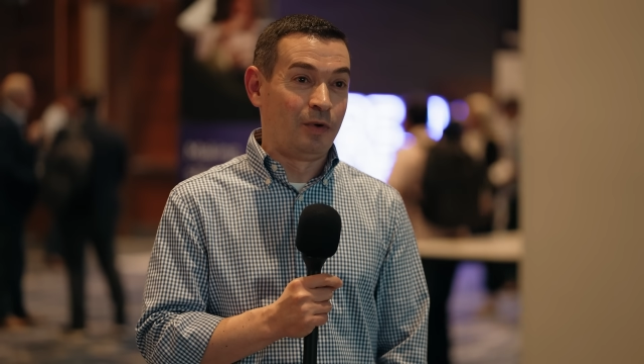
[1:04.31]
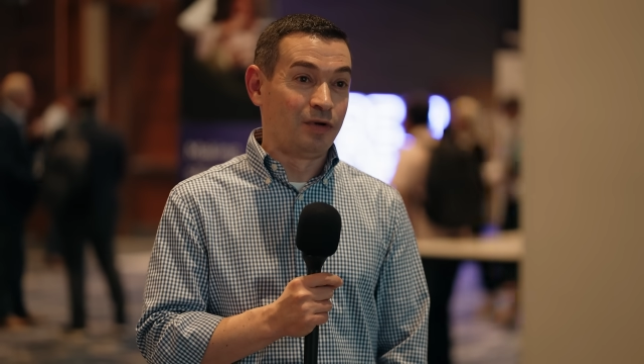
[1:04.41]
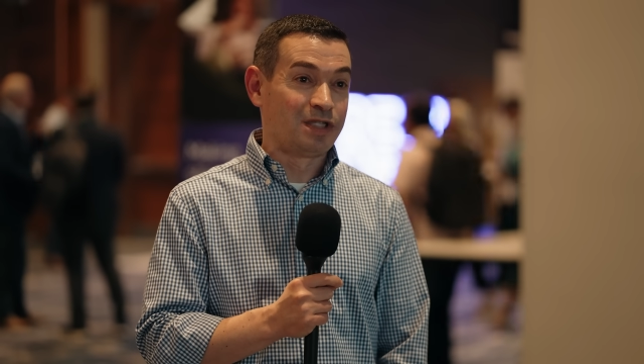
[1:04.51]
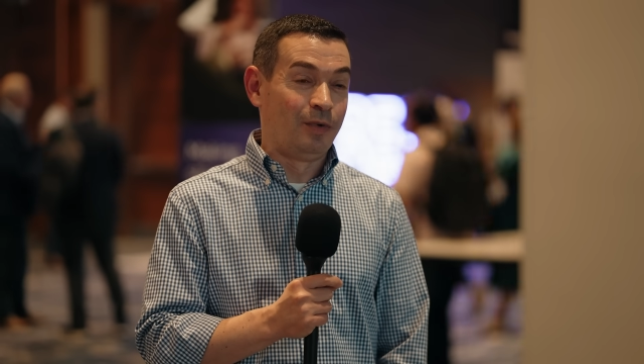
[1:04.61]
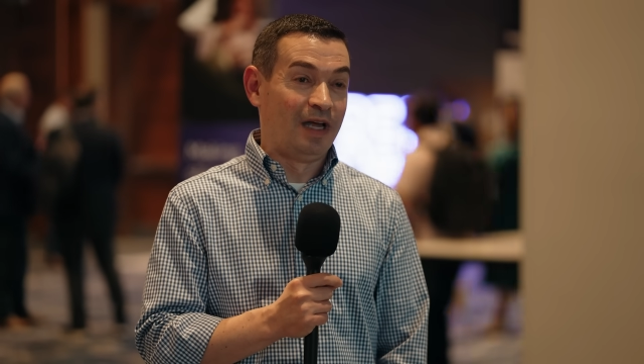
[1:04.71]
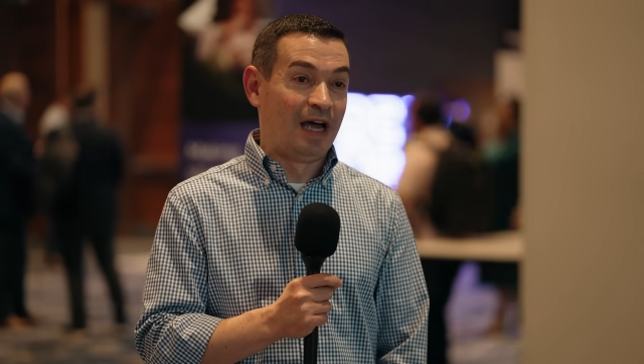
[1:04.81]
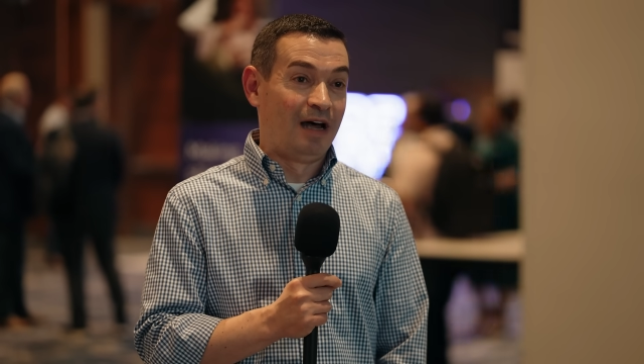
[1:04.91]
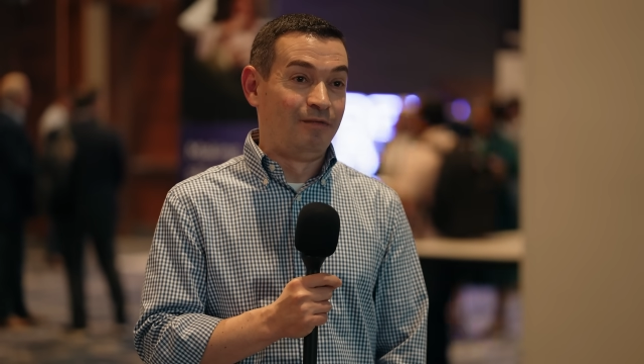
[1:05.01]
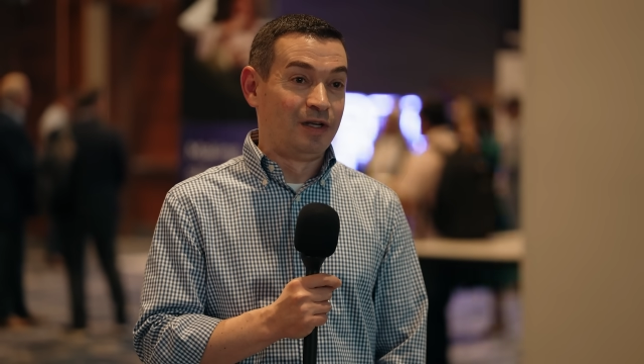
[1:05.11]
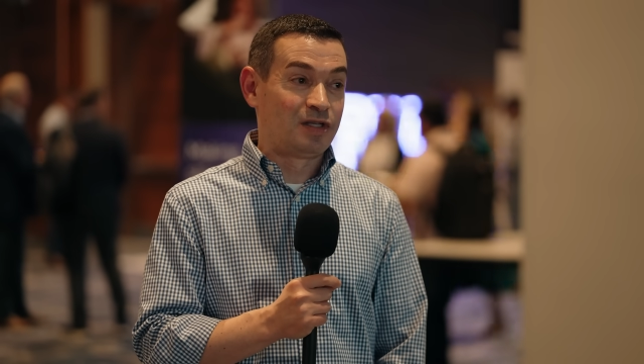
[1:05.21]
poles that we
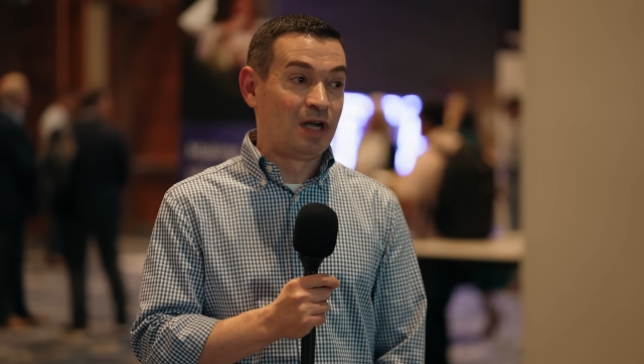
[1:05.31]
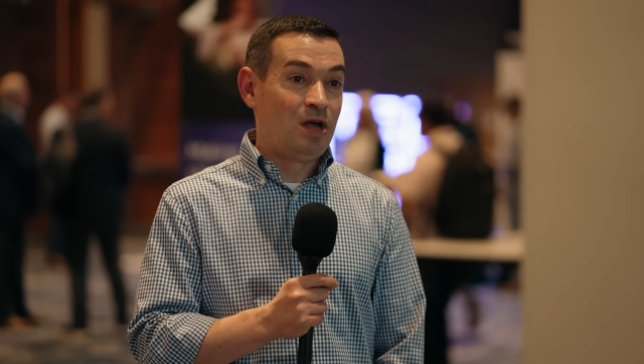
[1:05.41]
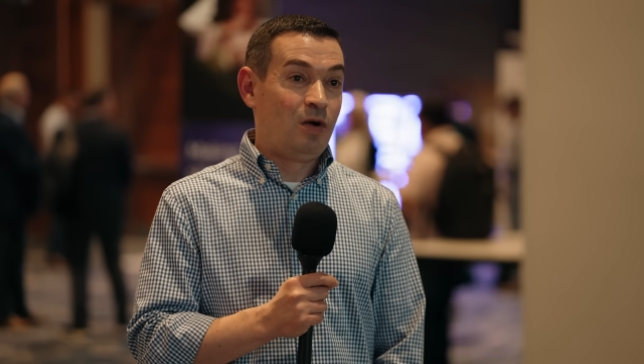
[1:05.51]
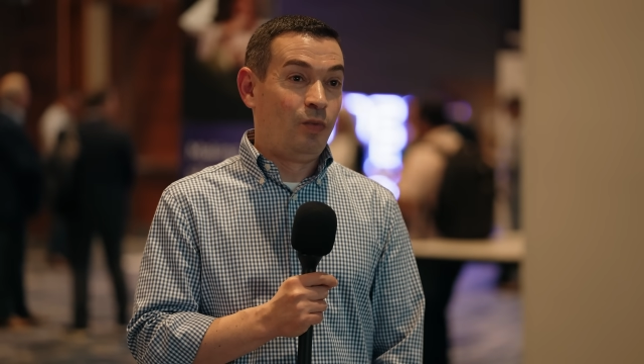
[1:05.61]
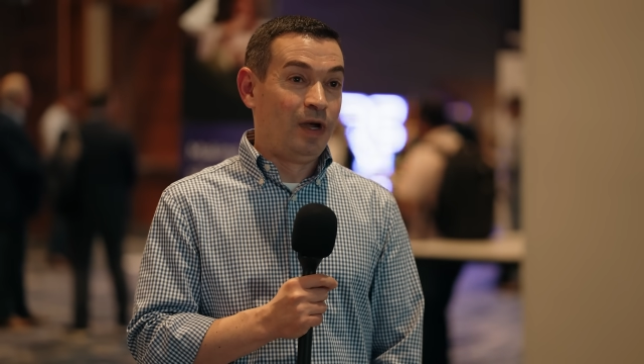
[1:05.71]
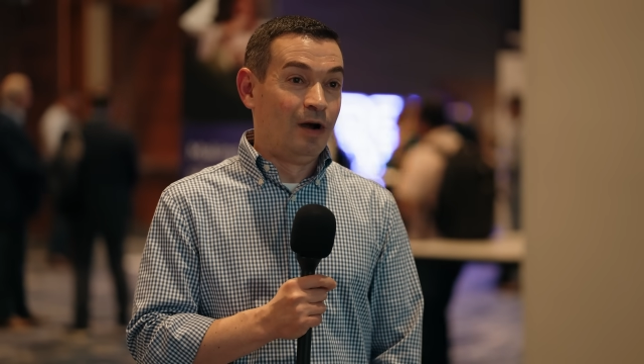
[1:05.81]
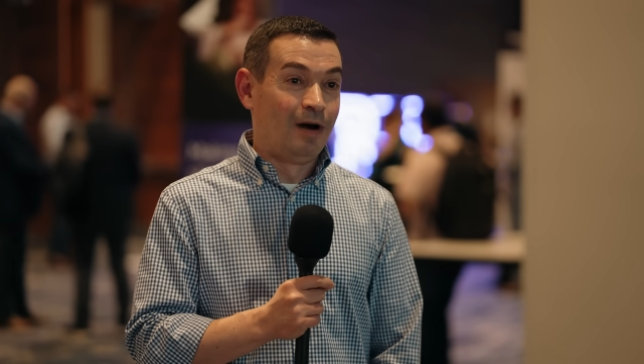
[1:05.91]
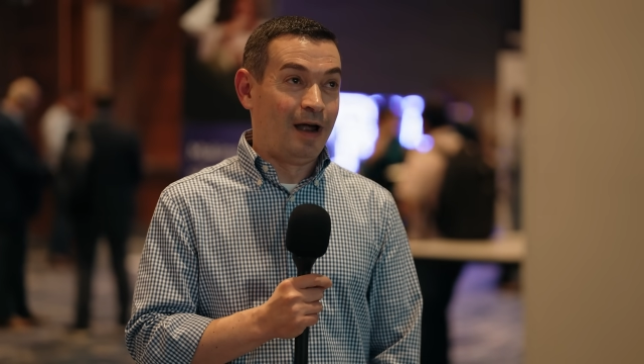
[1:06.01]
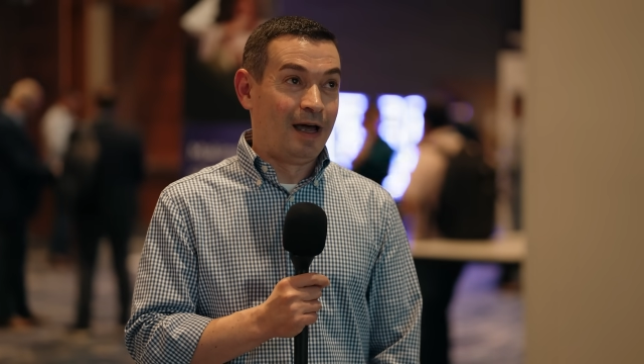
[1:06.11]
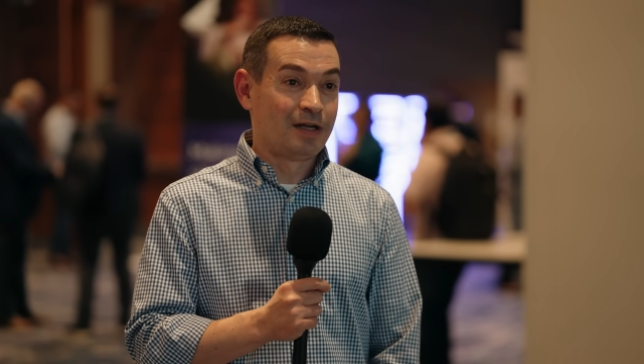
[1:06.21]
have is we
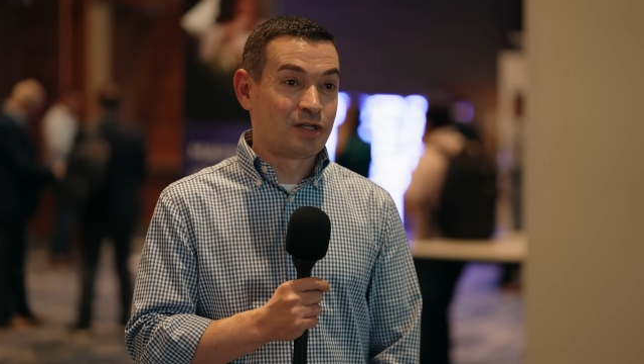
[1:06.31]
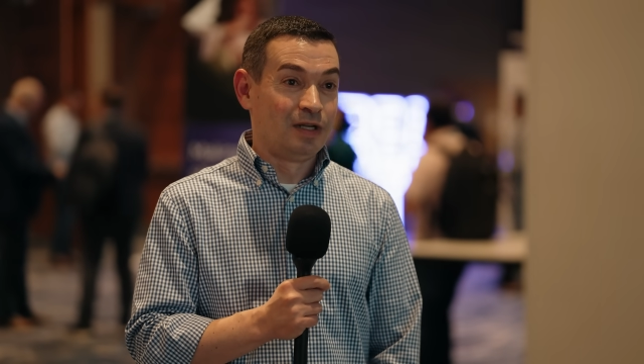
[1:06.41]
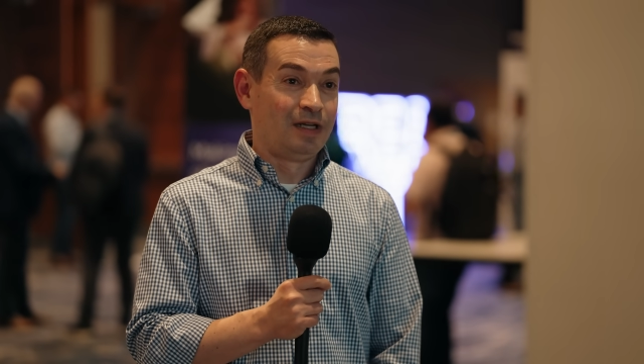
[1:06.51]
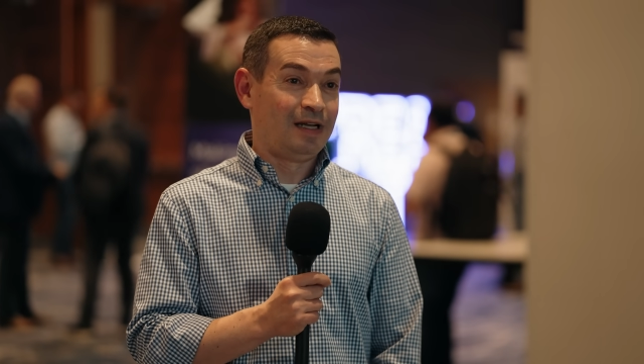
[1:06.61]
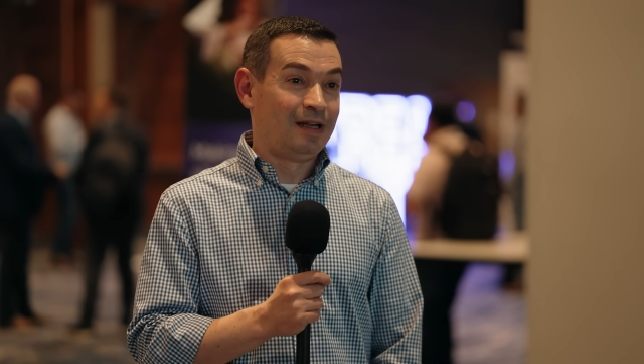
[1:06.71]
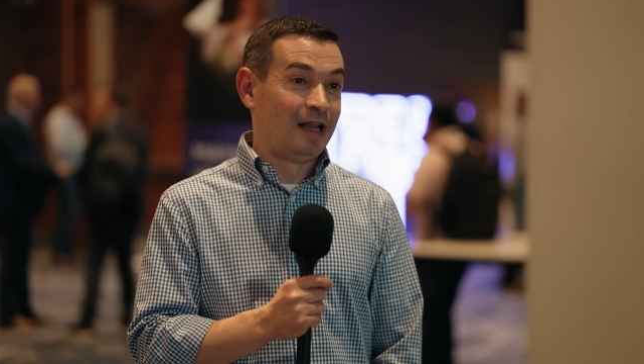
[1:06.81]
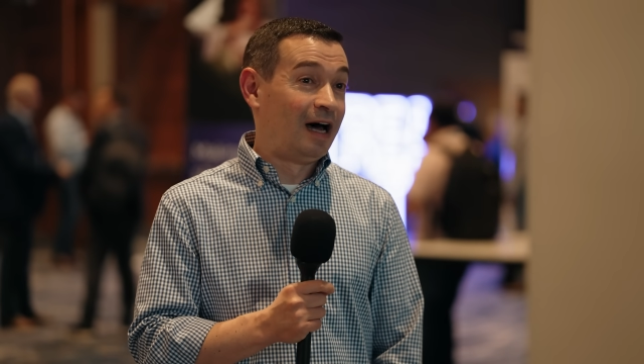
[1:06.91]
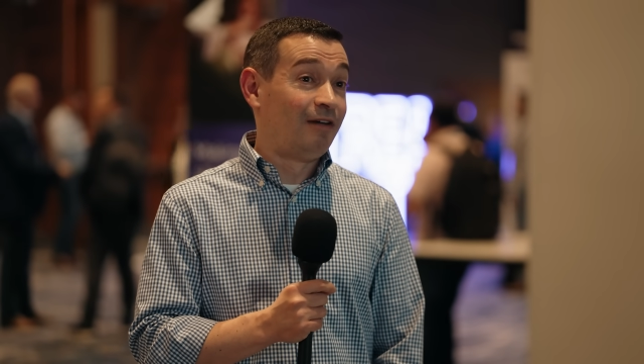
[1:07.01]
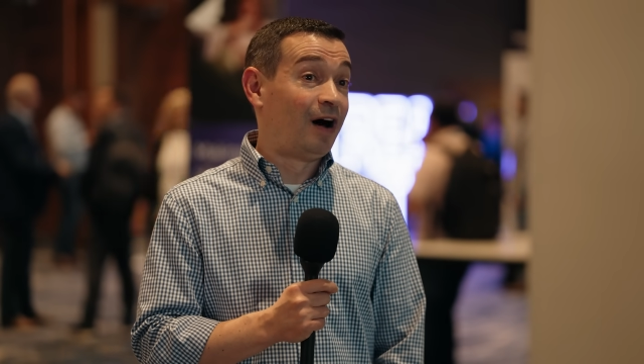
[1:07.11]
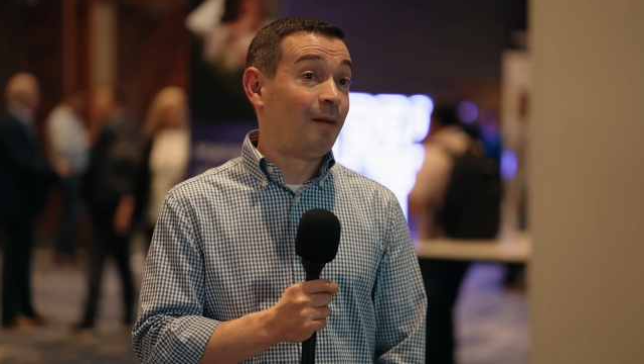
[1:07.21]
are excellent in
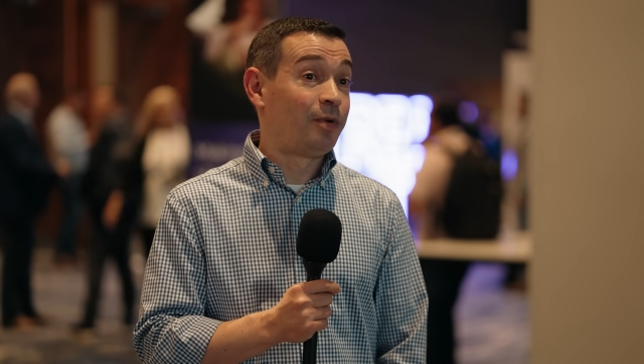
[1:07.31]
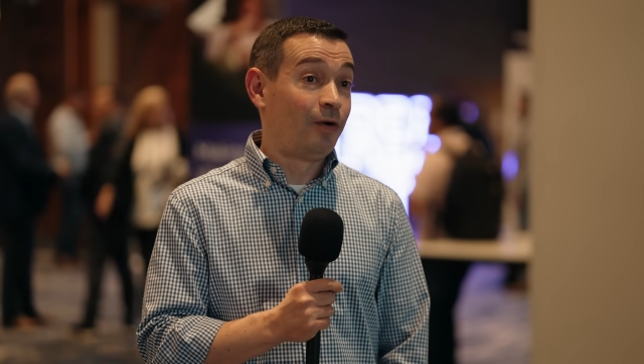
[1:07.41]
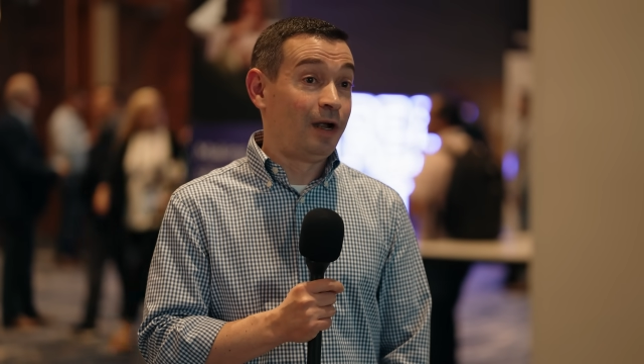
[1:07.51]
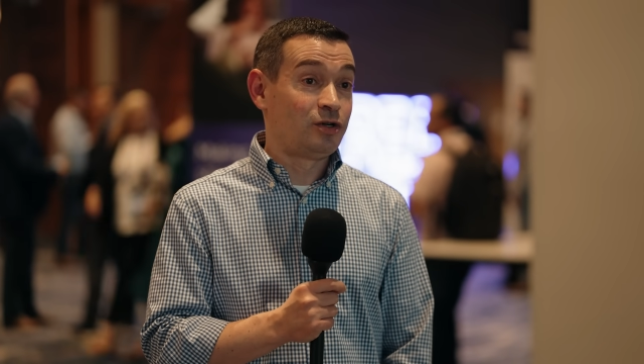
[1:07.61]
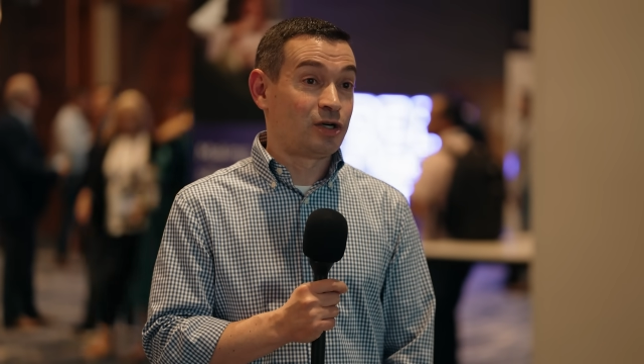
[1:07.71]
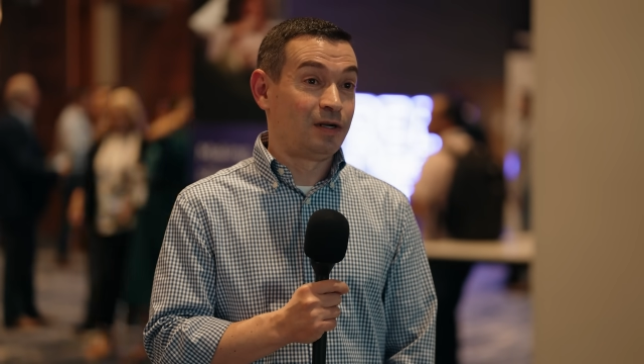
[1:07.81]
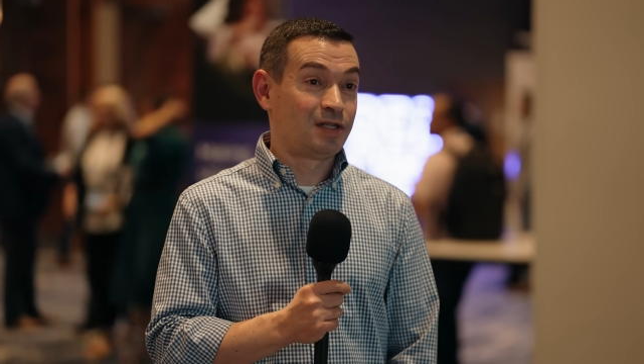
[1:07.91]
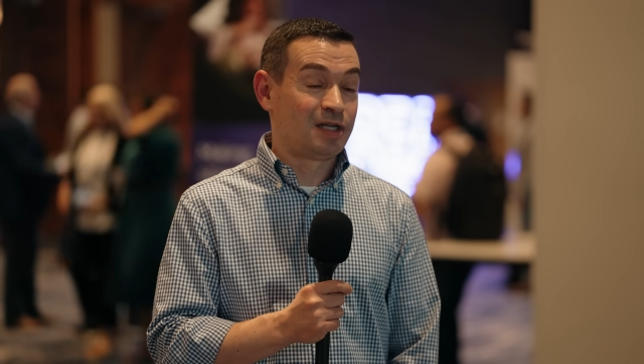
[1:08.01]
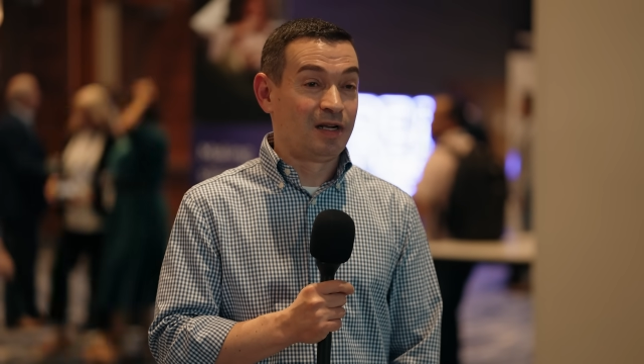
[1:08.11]
live operations.